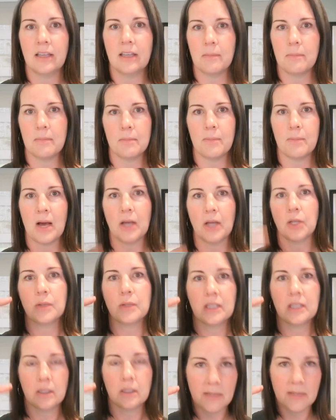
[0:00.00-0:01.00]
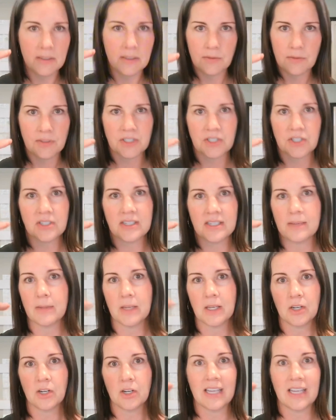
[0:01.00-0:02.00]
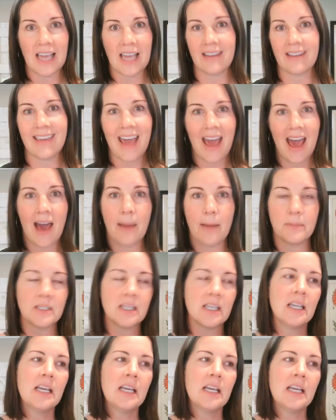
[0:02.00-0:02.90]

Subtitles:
It bought you a little bit of efficiency, but you're again capped.